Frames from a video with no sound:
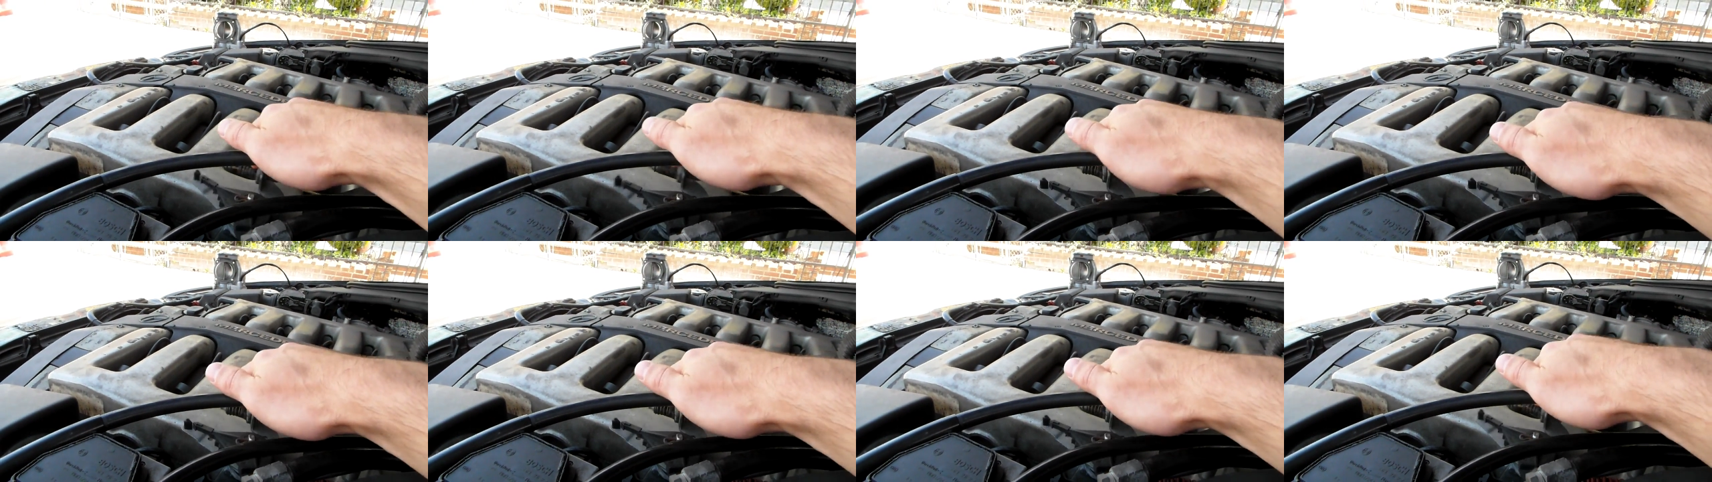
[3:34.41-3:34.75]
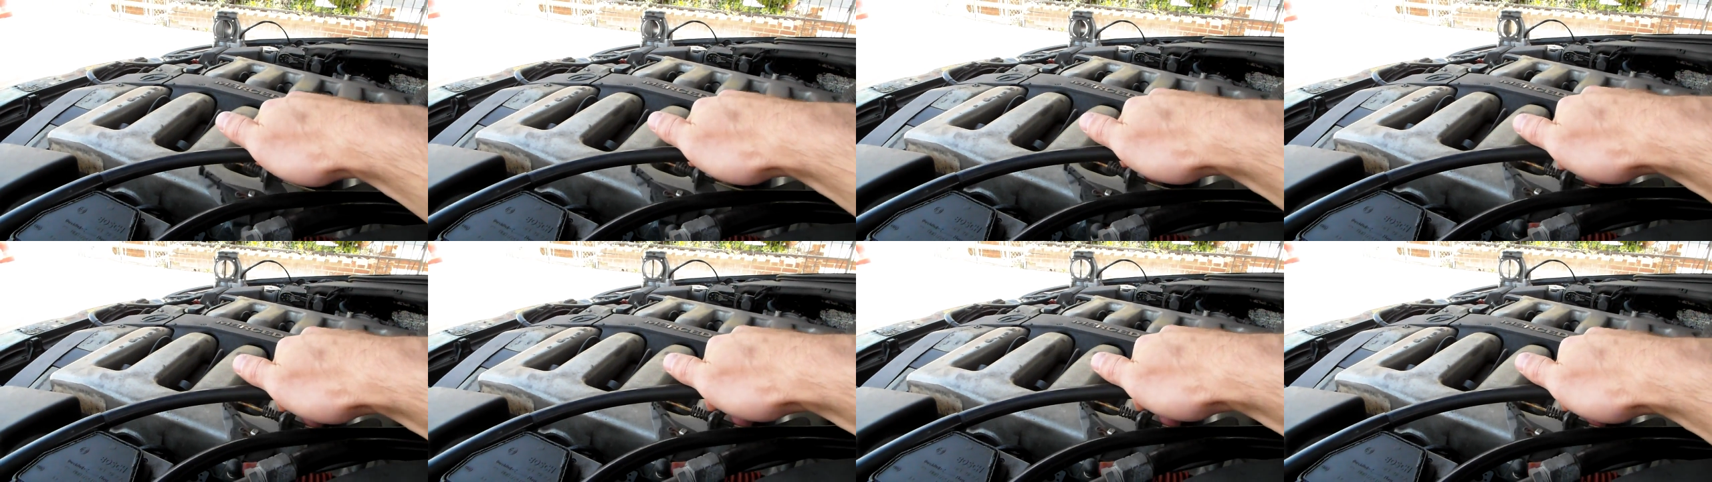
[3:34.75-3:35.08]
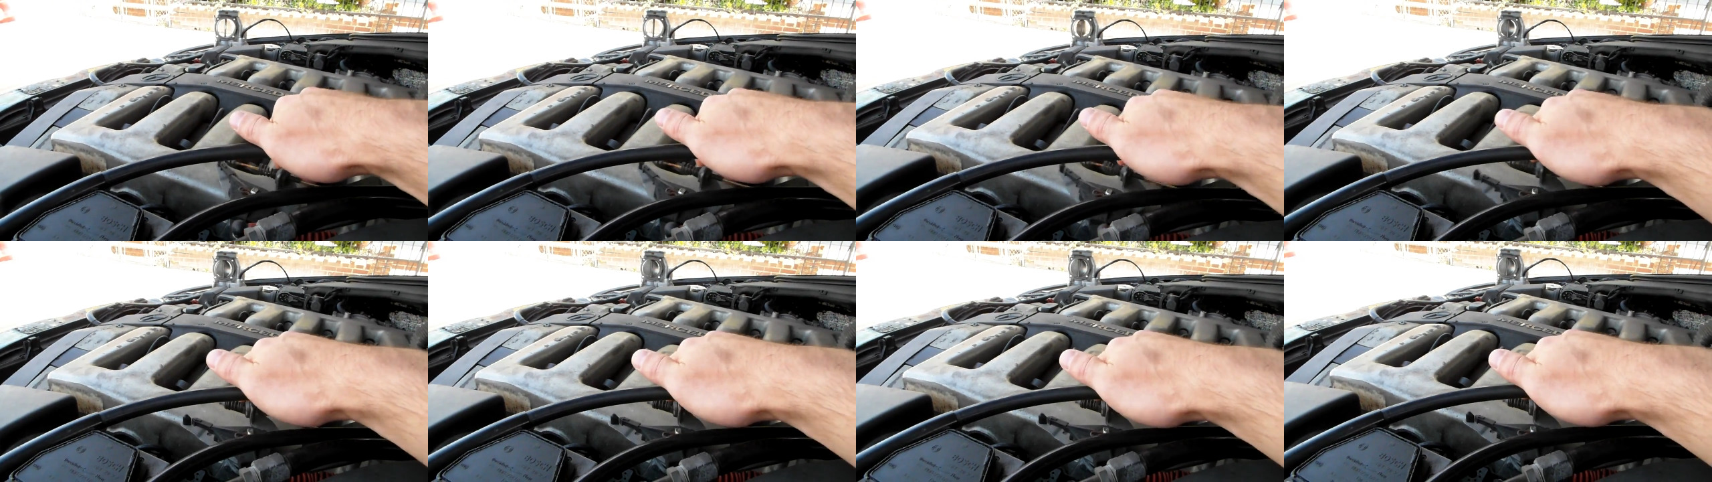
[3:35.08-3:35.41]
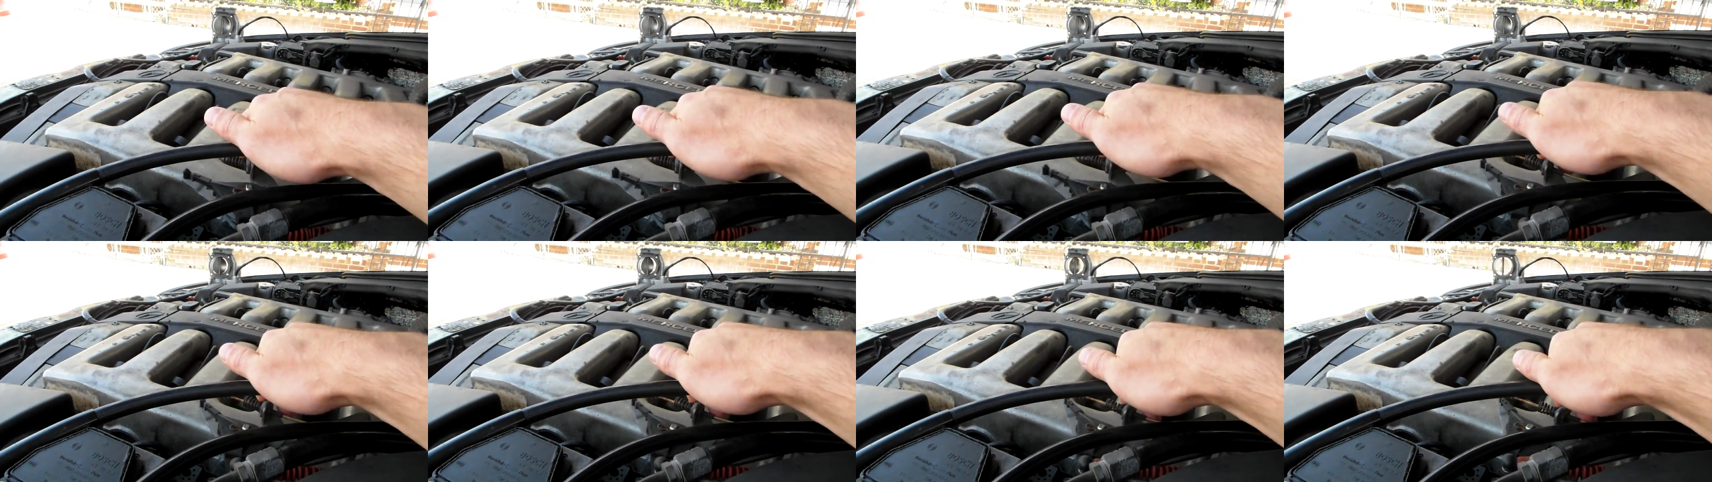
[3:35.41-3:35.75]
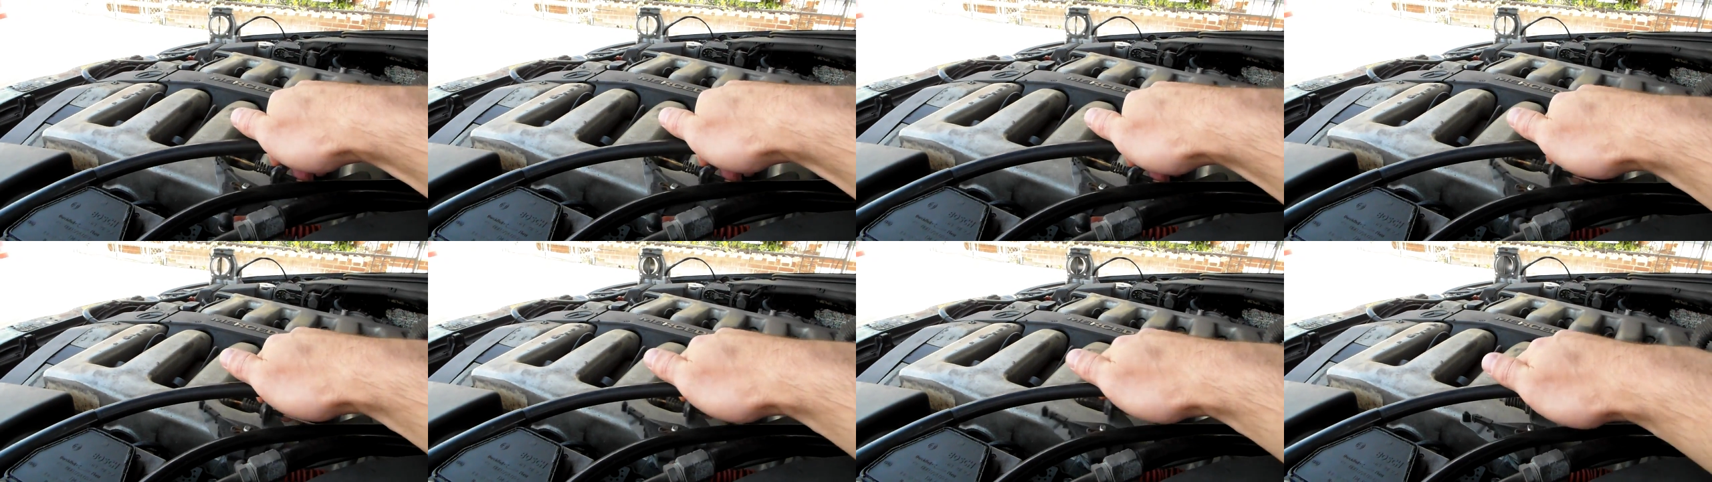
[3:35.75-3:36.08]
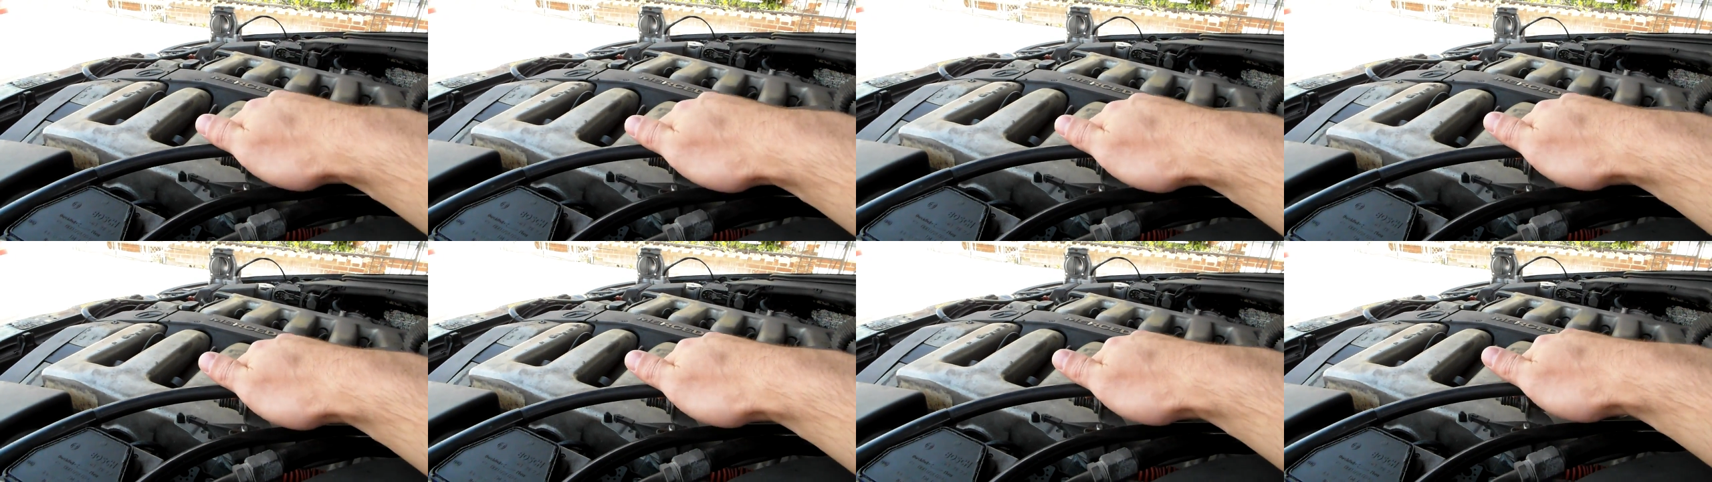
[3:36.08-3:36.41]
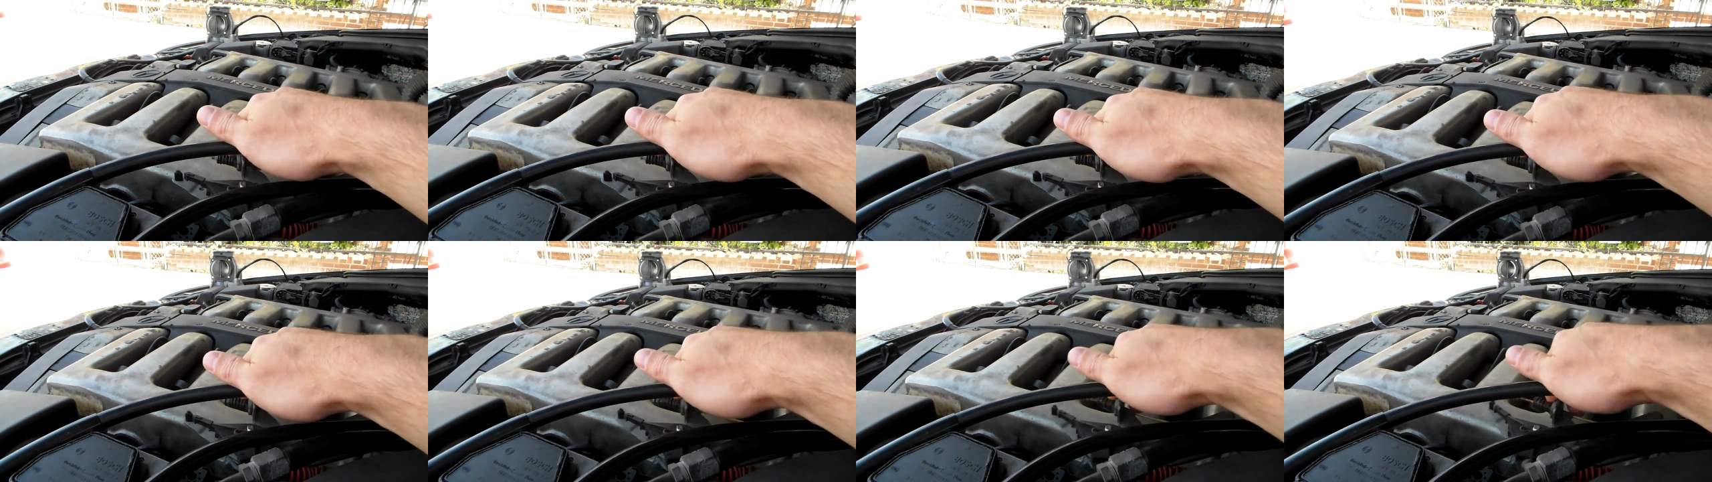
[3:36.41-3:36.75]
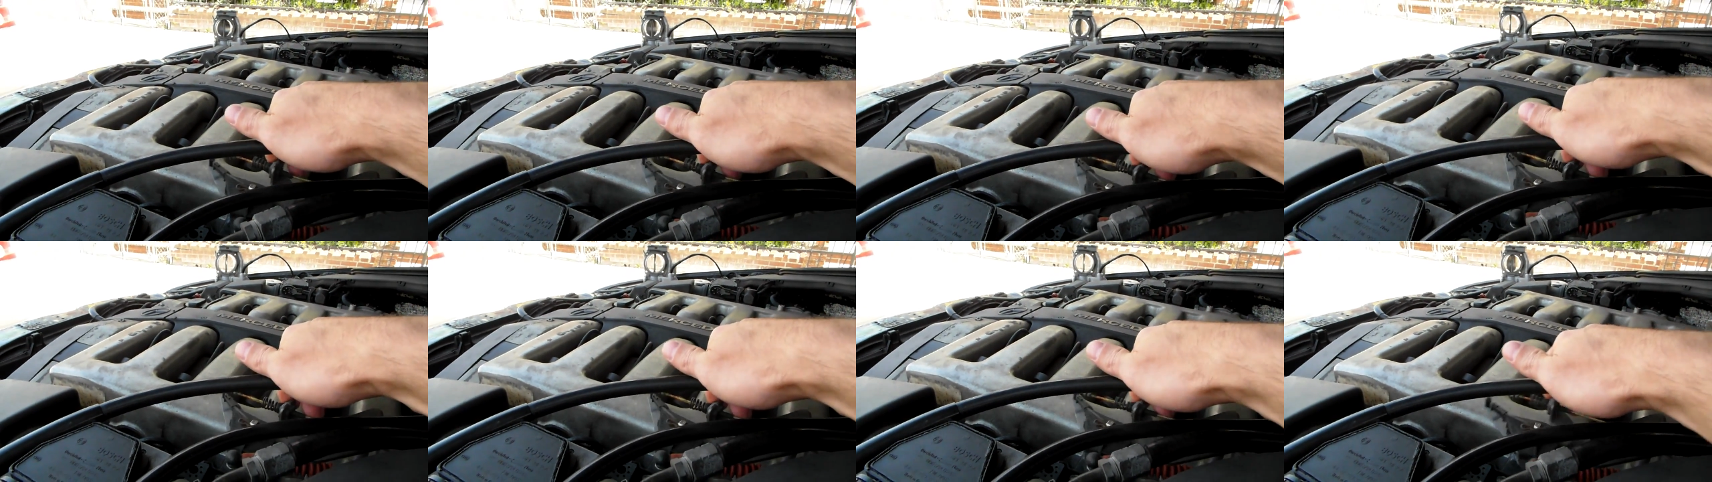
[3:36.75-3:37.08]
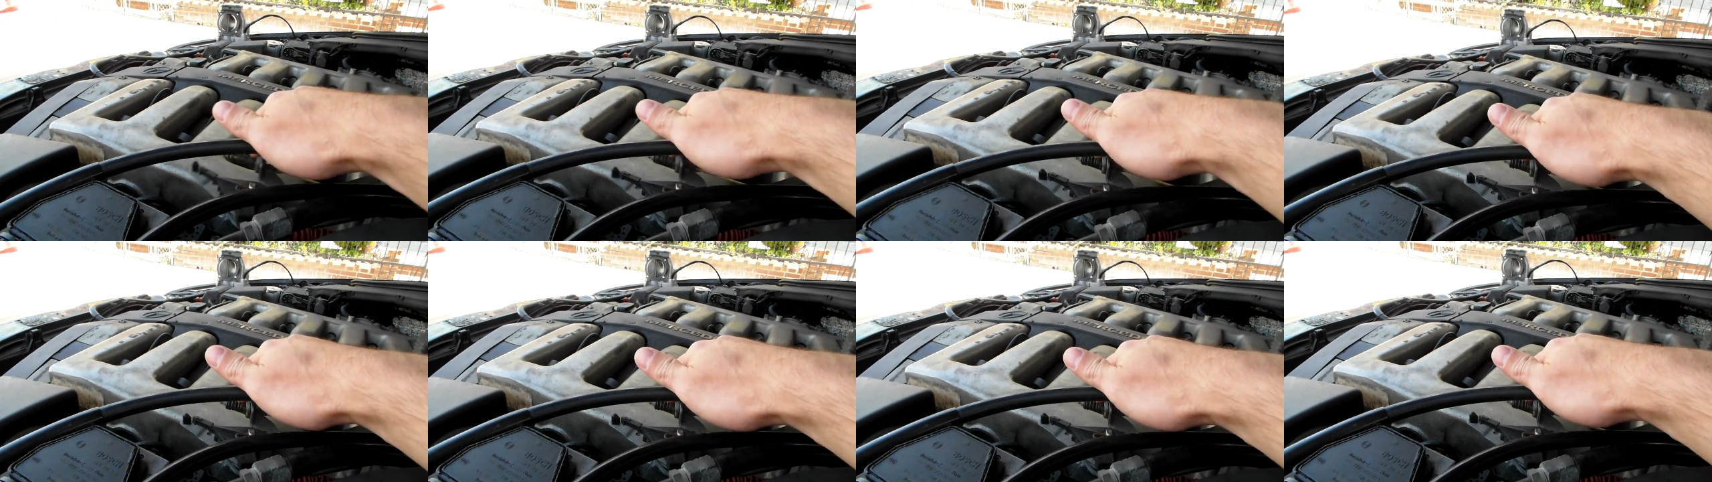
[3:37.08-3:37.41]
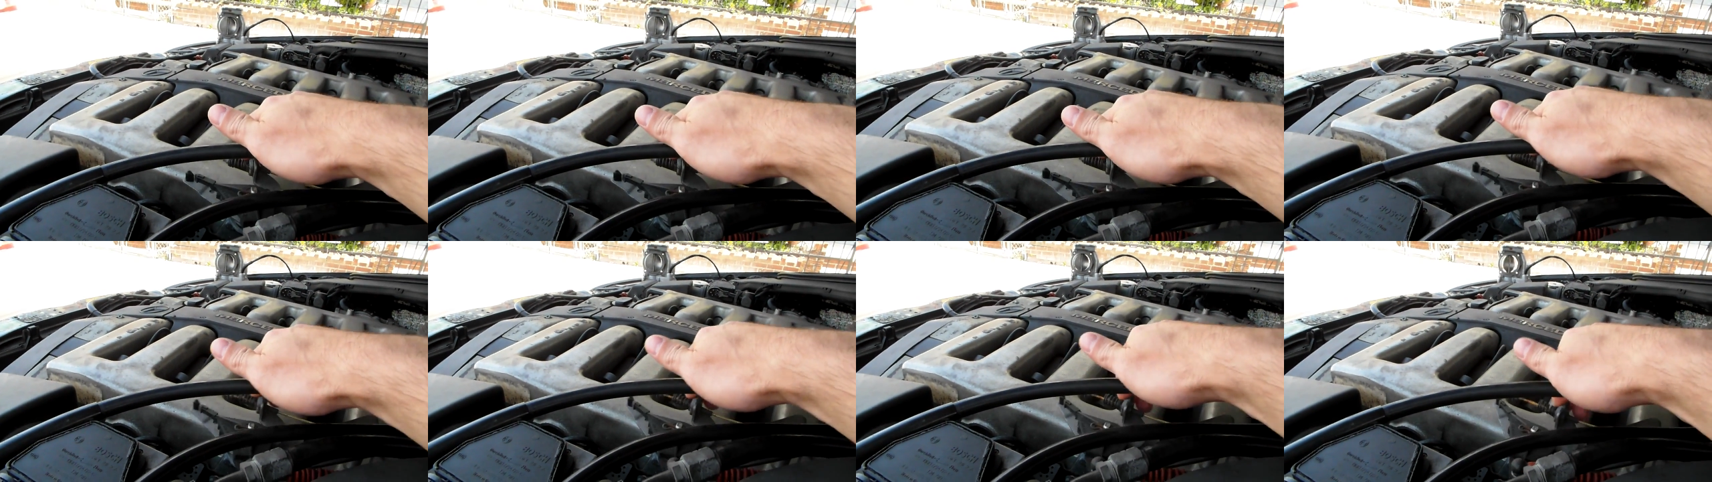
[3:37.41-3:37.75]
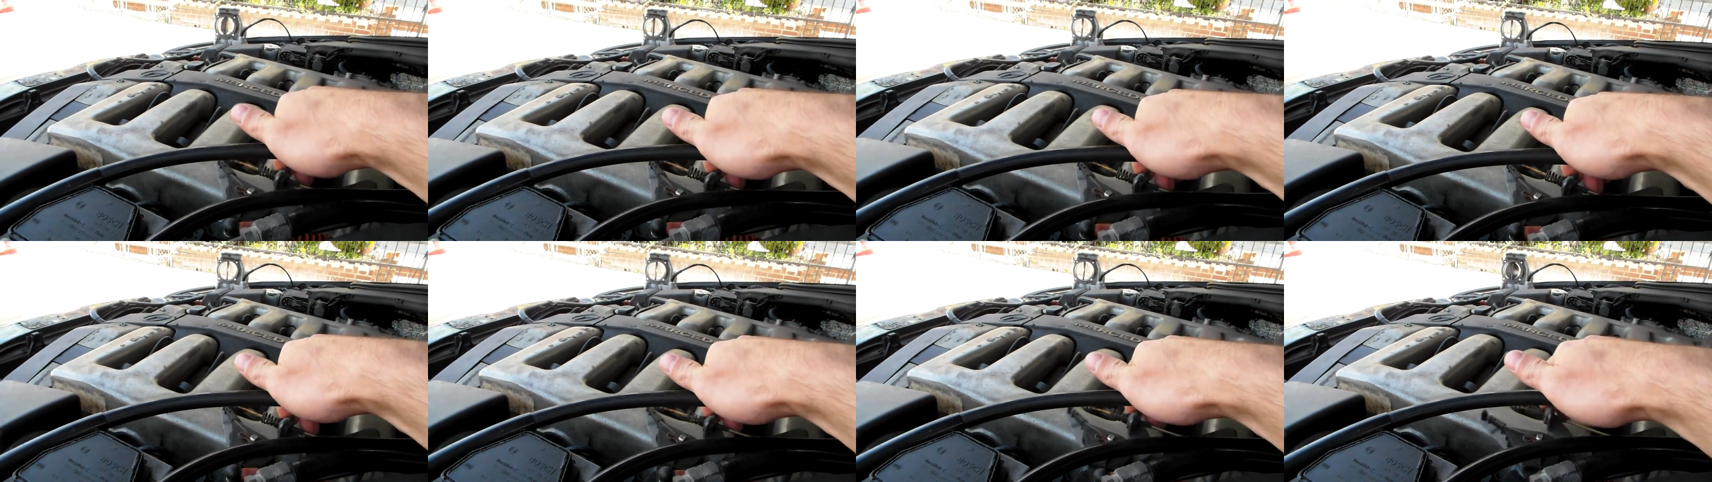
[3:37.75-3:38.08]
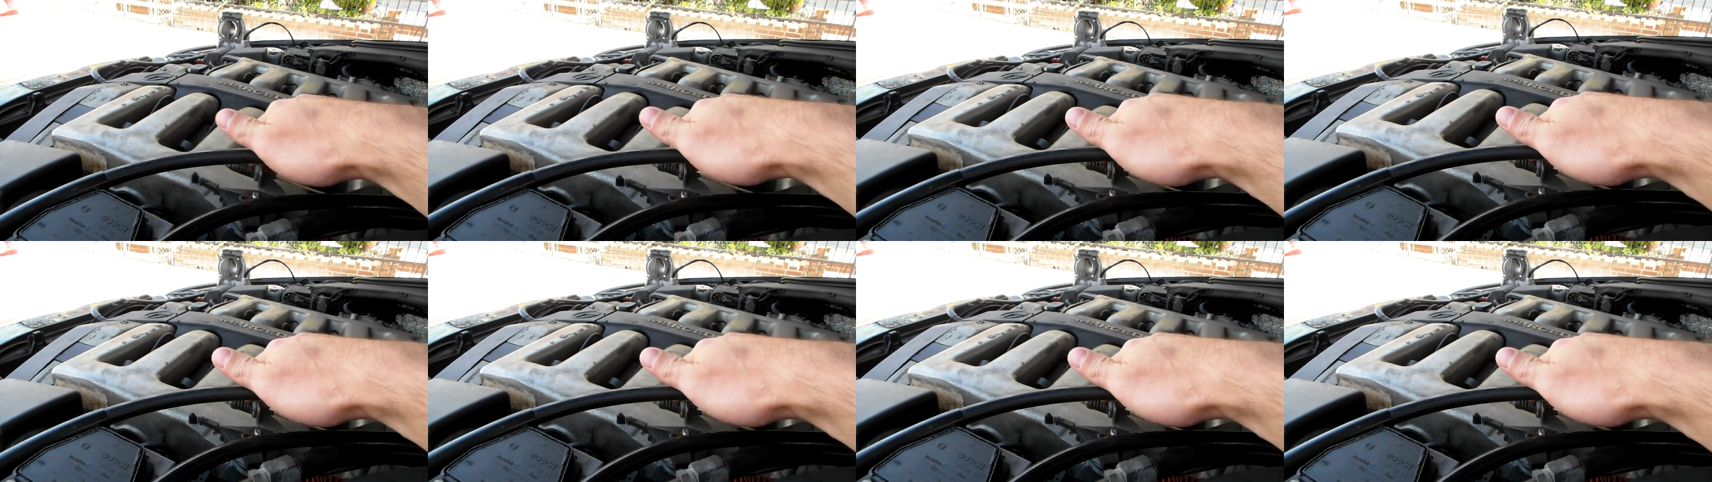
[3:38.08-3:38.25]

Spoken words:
No face is visible, so there are no lips to read.